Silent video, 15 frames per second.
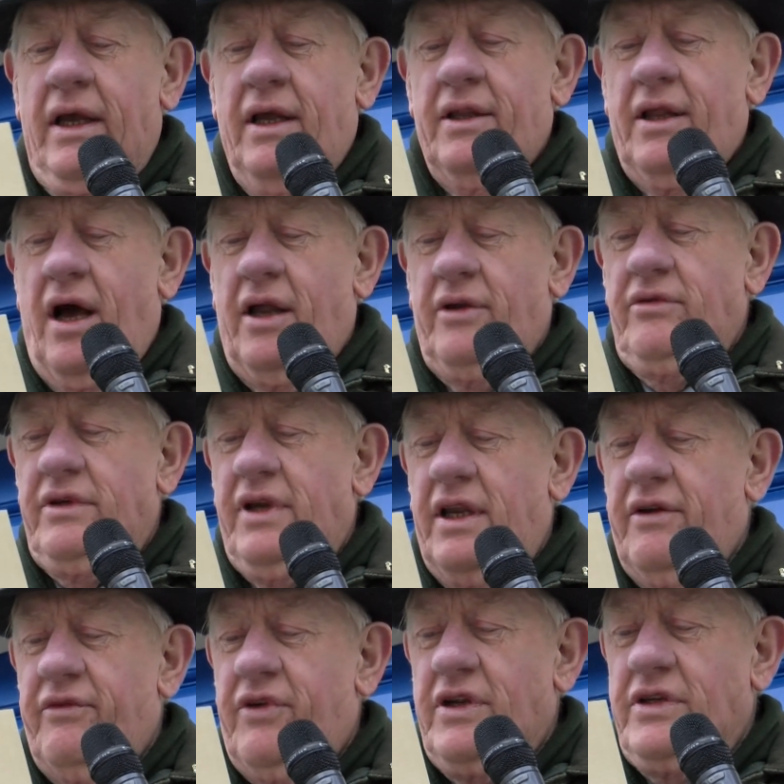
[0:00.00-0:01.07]
the 100th
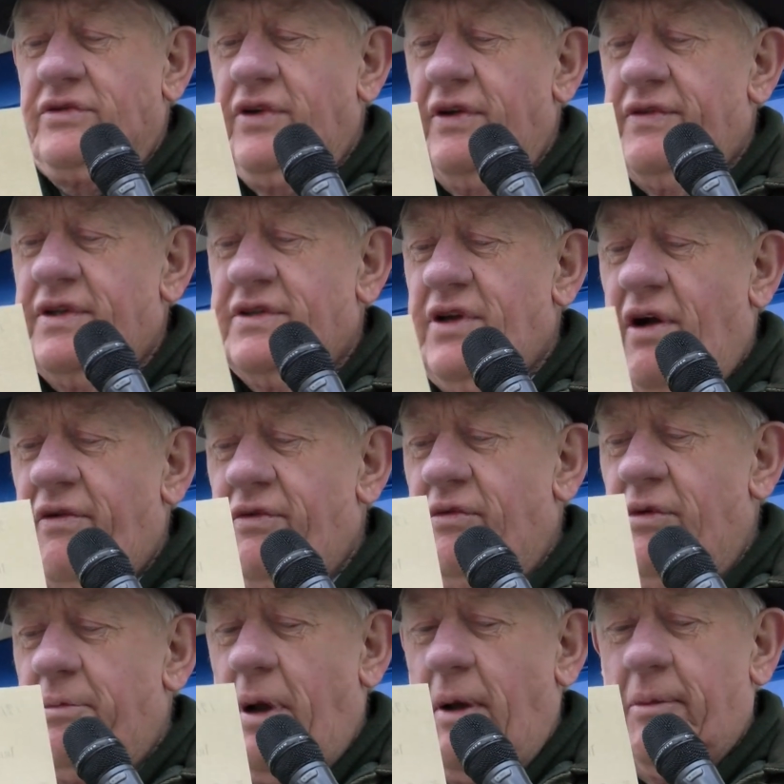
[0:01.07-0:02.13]
anniversary of the Sovereign
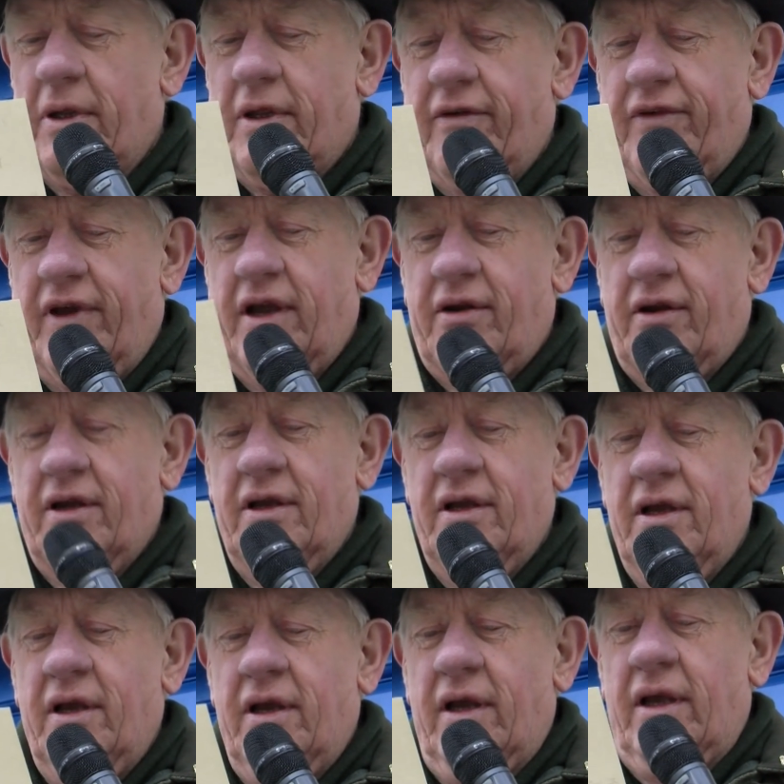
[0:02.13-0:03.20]
Republic of Éire,
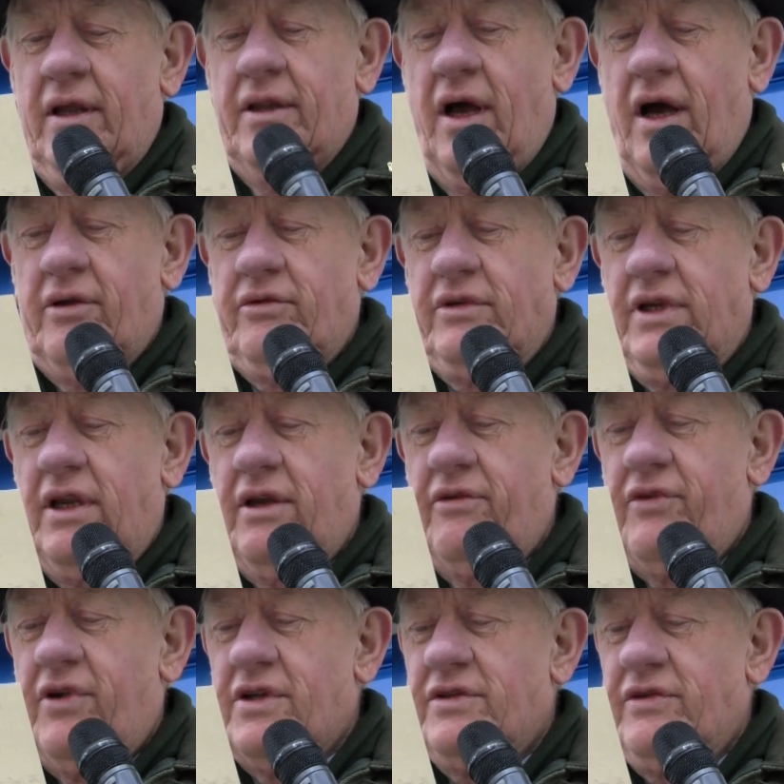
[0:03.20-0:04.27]
the 100th
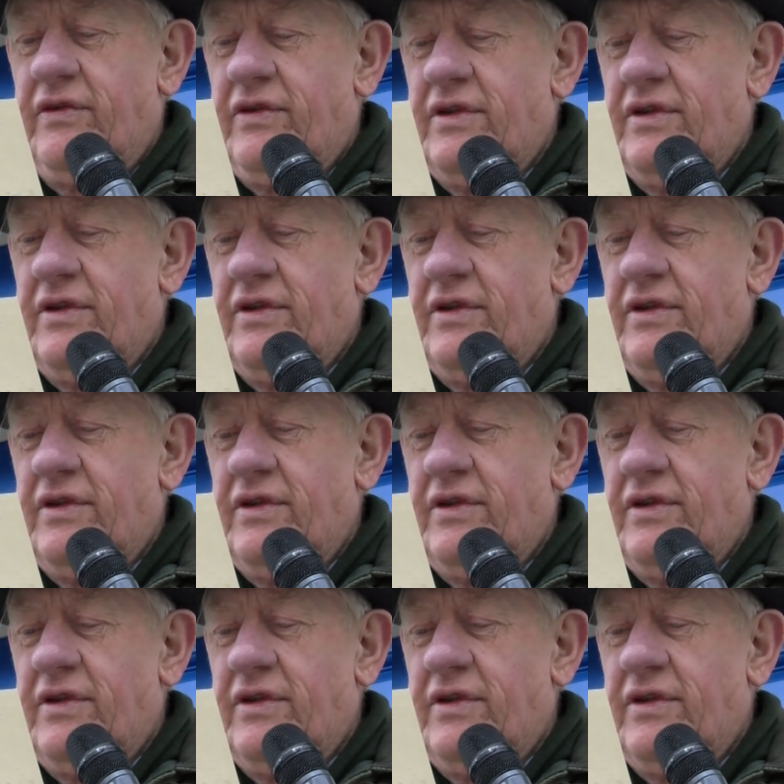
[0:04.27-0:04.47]
anniversary of